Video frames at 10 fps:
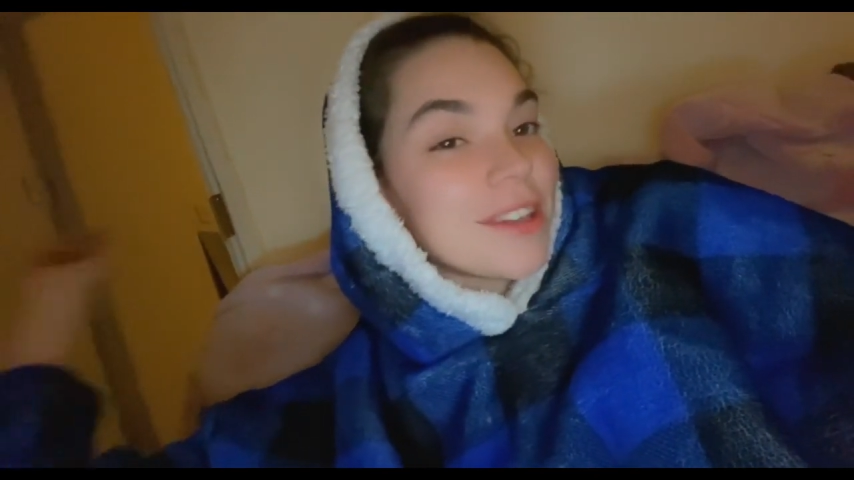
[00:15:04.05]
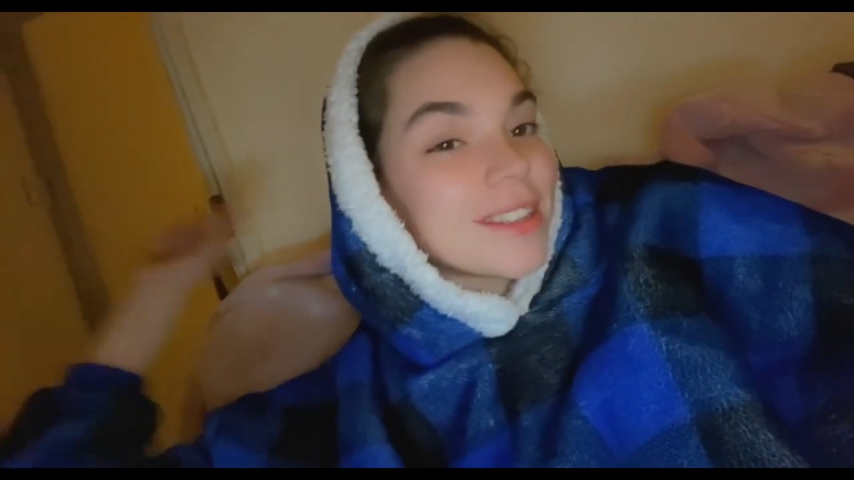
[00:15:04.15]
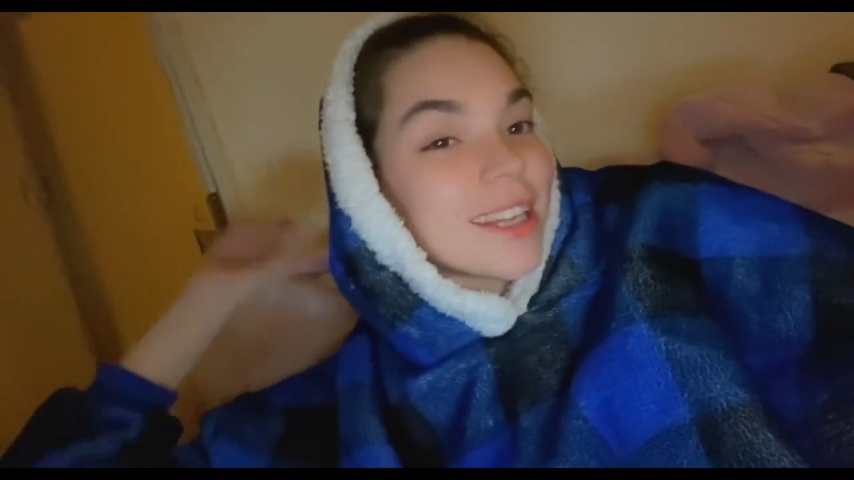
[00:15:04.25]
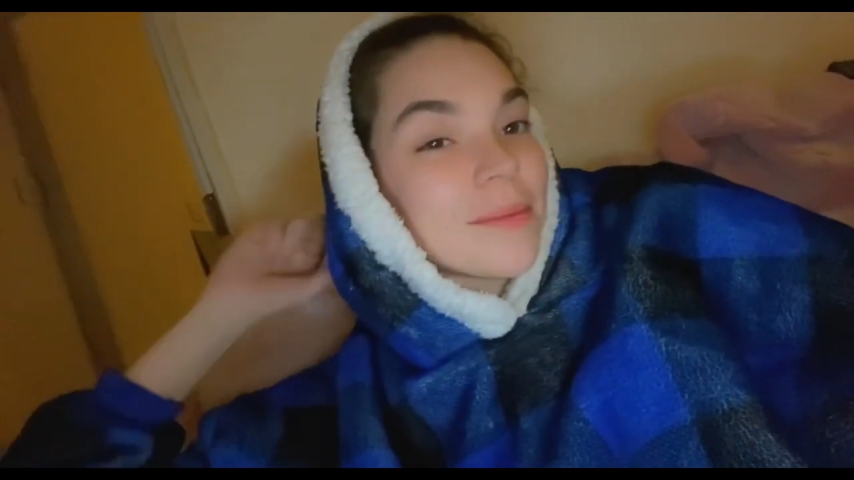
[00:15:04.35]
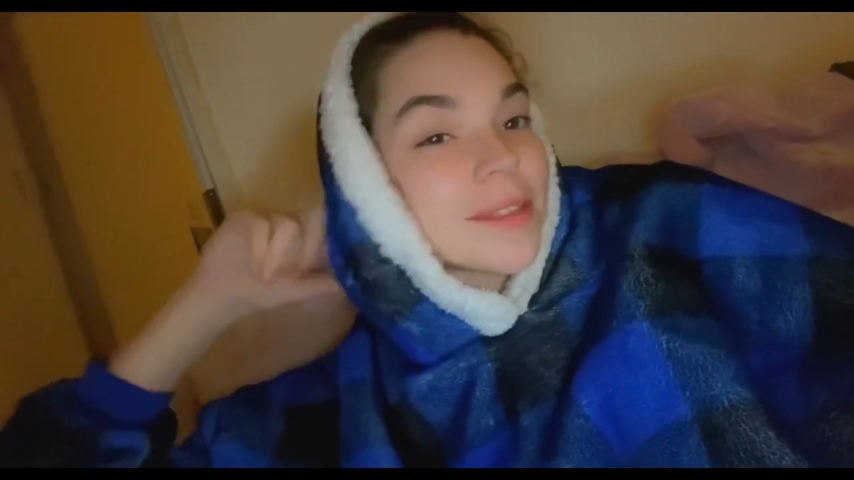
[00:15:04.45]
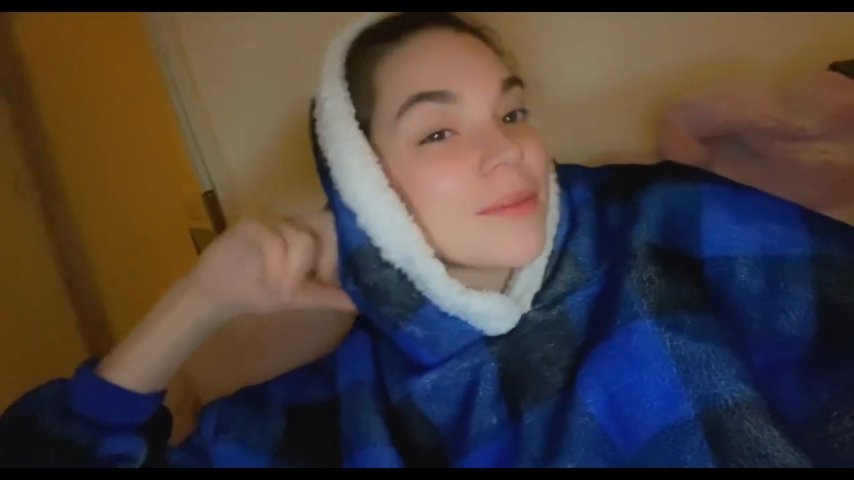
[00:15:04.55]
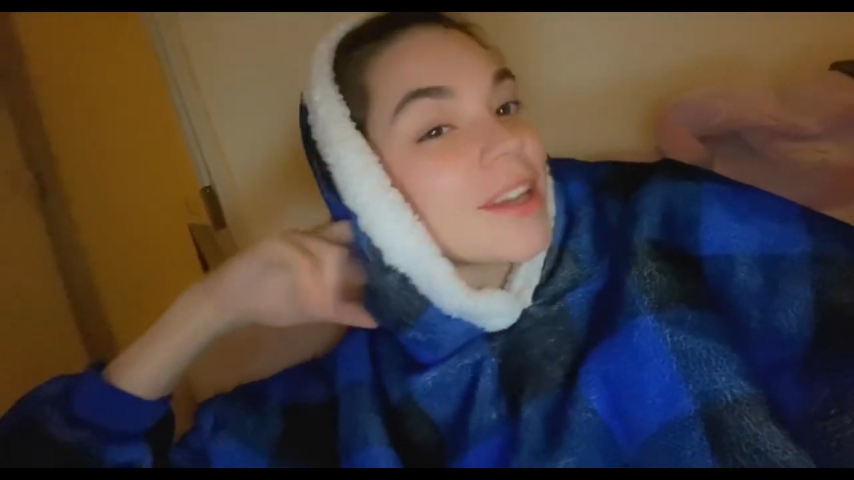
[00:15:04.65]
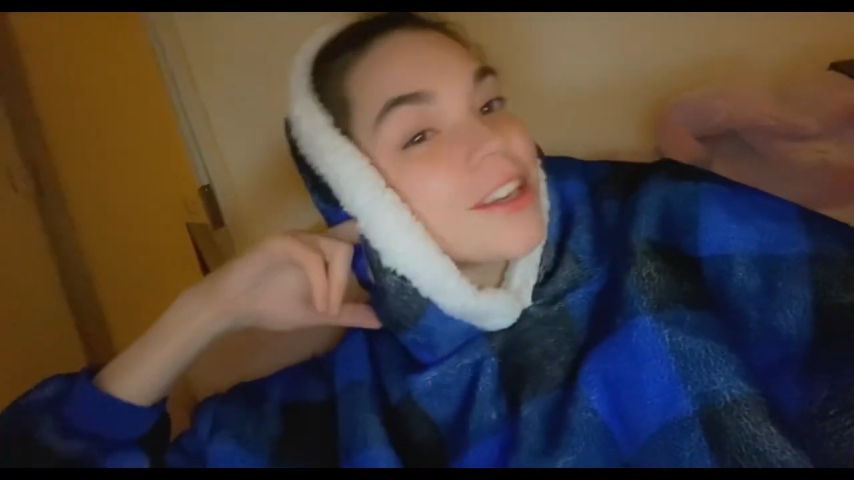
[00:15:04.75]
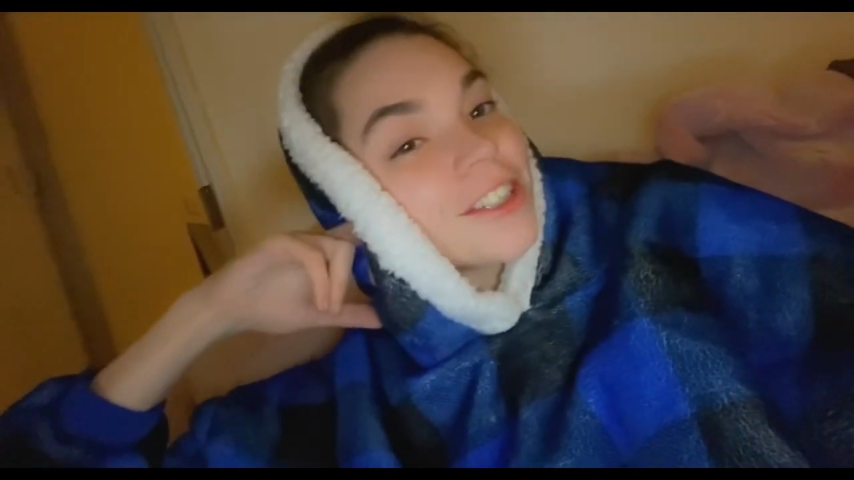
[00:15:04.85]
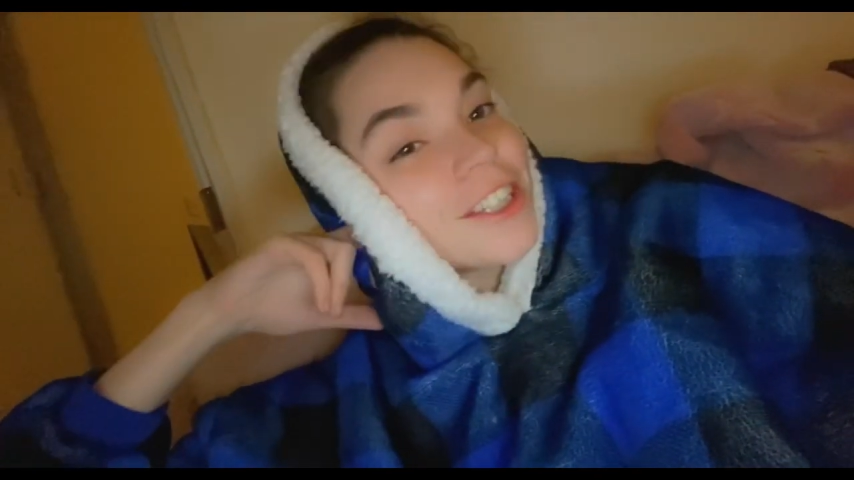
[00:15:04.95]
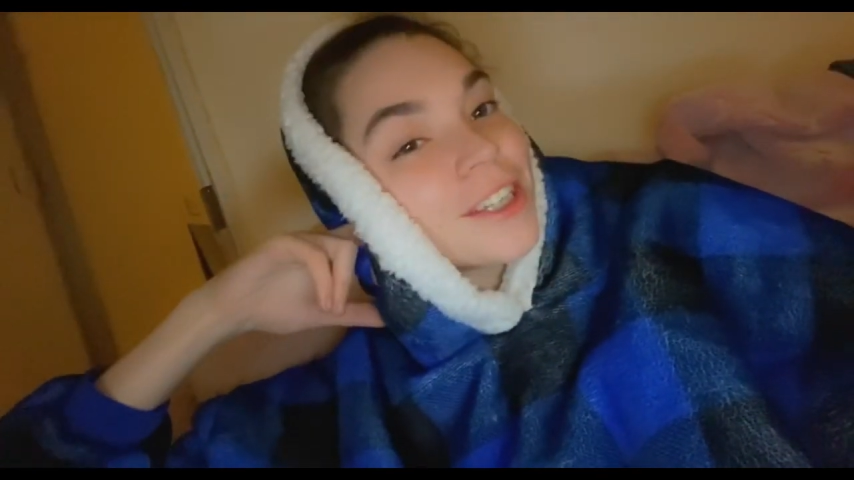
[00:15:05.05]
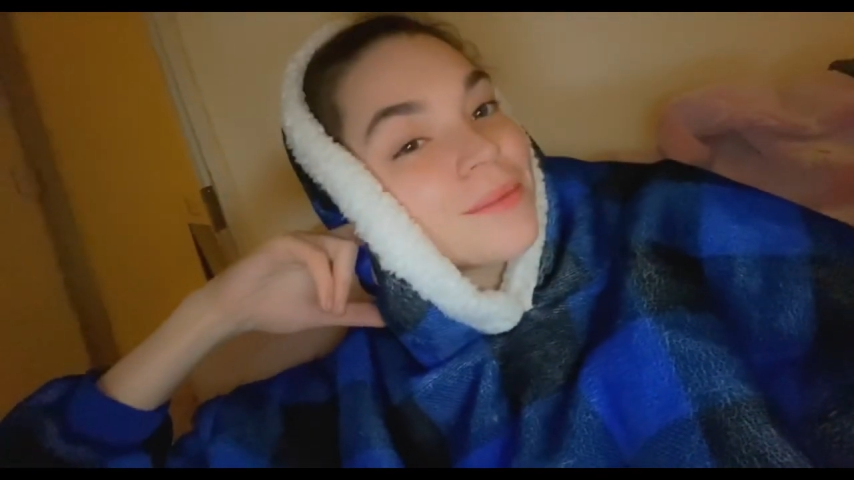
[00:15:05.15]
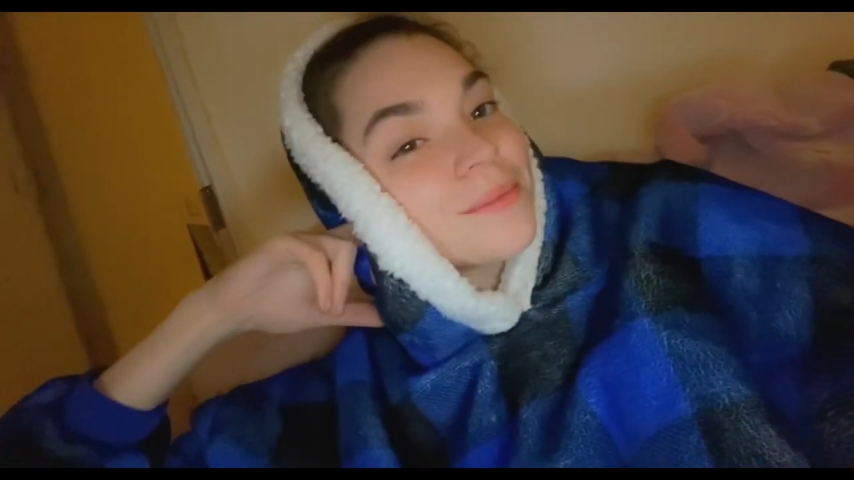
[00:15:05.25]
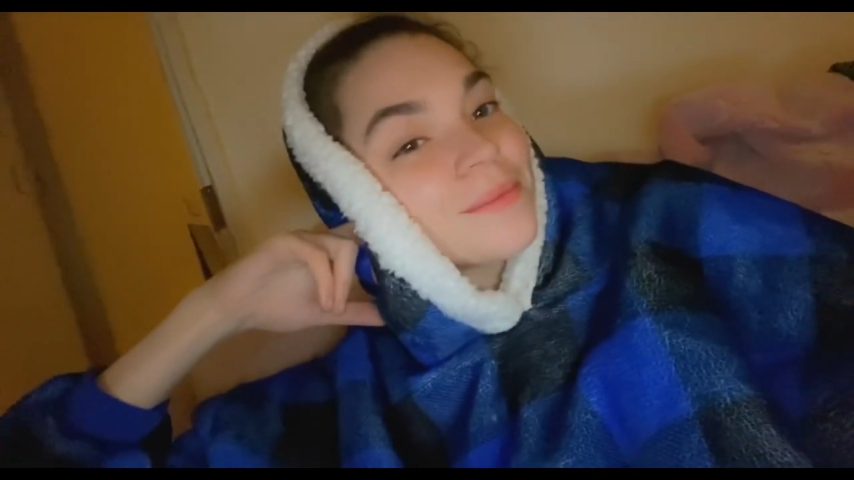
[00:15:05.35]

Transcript: username as my YouTube.